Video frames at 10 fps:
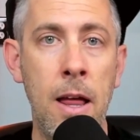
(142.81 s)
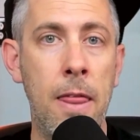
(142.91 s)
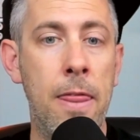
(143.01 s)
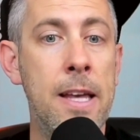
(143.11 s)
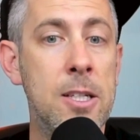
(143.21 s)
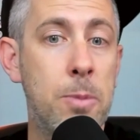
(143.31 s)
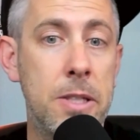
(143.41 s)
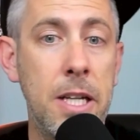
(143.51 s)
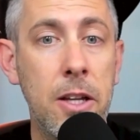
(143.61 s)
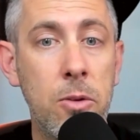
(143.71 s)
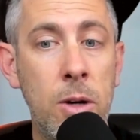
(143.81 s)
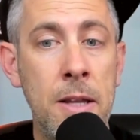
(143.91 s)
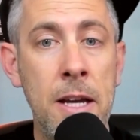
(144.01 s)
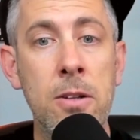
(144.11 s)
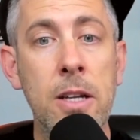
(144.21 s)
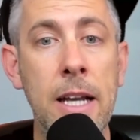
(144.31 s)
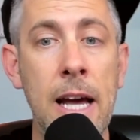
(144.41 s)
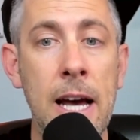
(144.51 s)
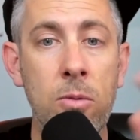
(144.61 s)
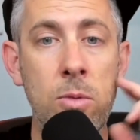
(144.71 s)
This particular one that you're looking
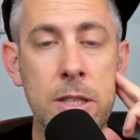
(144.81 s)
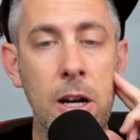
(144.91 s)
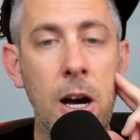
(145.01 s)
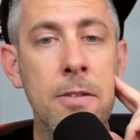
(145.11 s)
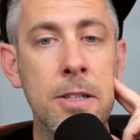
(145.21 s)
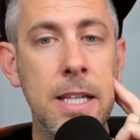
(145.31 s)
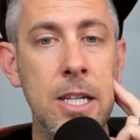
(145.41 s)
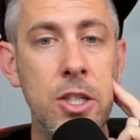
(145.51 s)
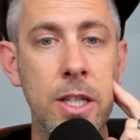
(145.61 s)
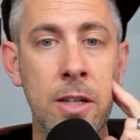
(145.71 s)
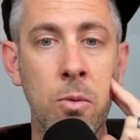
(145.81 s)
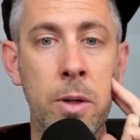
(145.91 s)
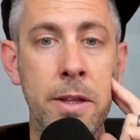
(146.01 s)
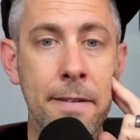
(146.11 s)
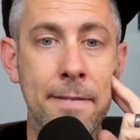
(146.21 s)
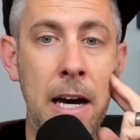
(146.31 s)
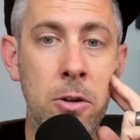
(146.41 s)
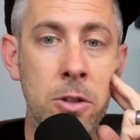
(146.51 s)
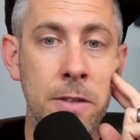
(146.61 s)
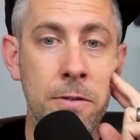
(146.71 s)
at was a conversation with the
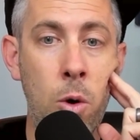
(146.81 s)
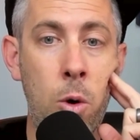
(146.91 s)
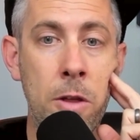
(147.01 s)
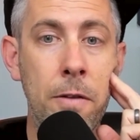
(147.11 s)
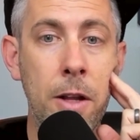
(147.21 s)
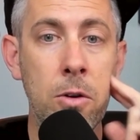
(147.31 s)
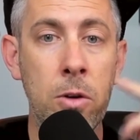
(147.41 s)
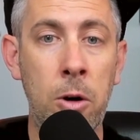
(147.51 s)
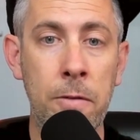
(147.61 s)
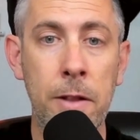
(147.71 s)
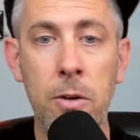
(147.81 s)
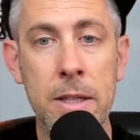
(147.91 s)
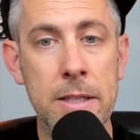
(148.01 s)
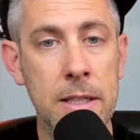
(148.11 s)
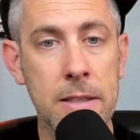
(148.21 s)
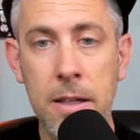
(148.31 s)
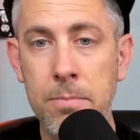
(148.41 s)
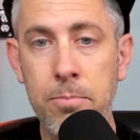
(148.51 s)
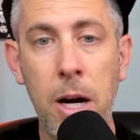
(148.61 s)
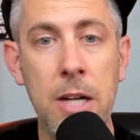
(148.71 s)
founders of Northflow. Northflow is a
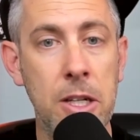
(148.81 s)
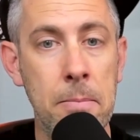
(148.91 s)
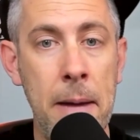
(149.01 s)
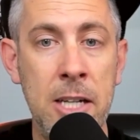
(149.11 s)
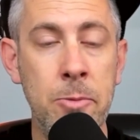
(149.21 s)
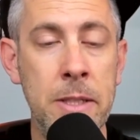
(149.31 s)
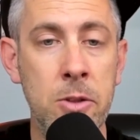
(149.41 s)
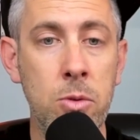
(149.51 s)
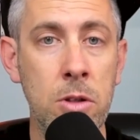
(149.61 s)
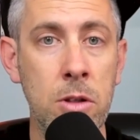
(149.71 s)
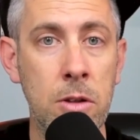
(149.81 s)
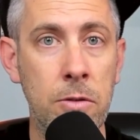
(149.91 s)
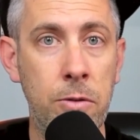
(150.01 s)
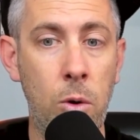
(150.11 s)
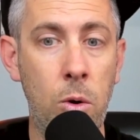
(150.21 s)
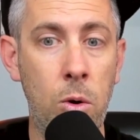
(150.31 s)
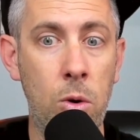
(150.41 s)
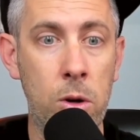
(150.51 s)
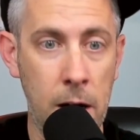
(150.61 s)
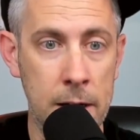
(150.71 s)
project management tool
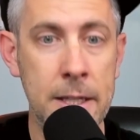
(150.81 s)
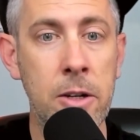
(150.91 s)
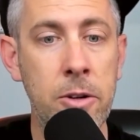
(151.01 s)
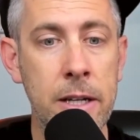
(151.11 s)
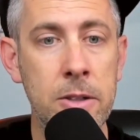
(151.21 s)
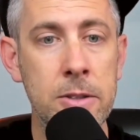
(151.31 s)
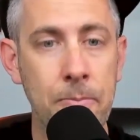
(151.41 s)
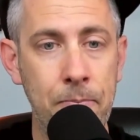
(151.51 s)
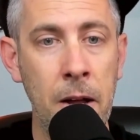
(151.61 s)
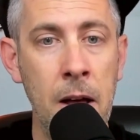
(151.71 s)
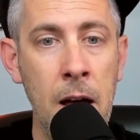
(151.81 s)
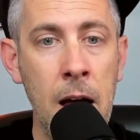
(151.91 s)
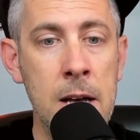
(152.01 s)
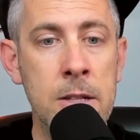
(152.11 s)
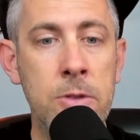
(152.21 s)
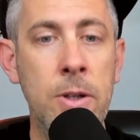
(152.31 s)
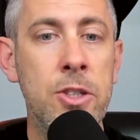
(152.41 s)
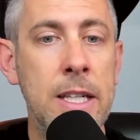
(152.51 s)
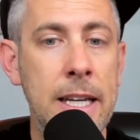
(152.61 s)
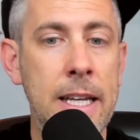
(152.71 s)
for content creators. So I
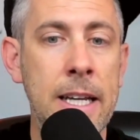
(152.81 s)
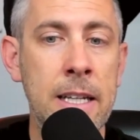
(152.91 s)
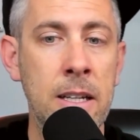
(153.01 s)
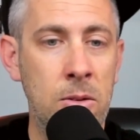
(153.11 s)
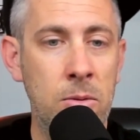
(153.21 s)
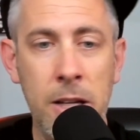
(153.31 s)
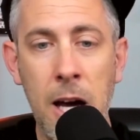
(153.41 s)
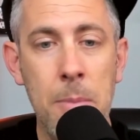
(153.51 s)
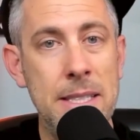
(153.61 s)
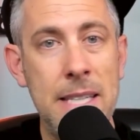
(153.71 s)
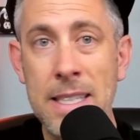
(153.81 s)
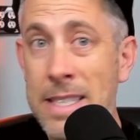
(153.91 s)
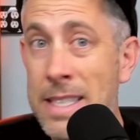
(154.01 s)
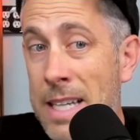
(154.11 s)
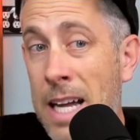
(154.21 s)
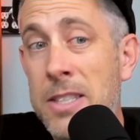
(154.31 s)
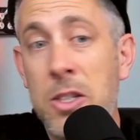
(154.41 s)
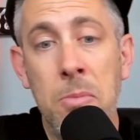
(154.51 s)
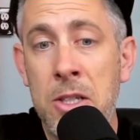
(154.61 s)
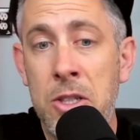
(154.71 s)
usually lead in with a couple sentences, not
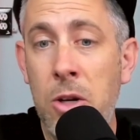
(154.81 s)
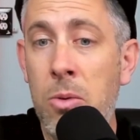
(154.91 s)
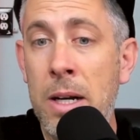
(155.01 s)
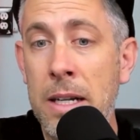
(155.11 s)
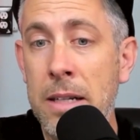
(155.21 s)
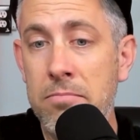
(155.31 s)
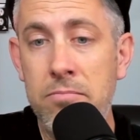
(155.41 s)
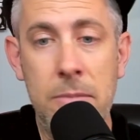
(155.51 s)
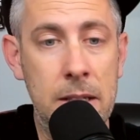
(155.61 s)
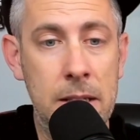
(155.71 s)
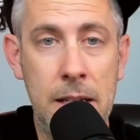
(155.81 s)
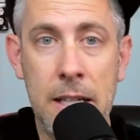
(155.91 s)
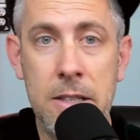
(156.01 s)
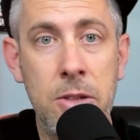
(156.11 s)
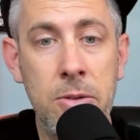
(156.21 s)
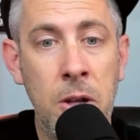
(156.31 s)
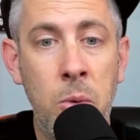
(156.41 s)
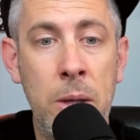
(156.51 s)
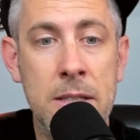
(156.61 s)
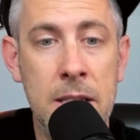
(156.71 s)
too much. Don't want to get too in the
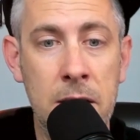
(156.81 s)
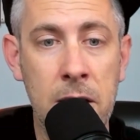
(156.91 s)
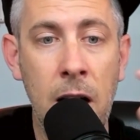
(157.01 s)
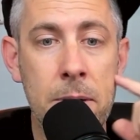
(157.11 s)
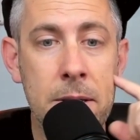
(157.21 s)
weeds here. A couple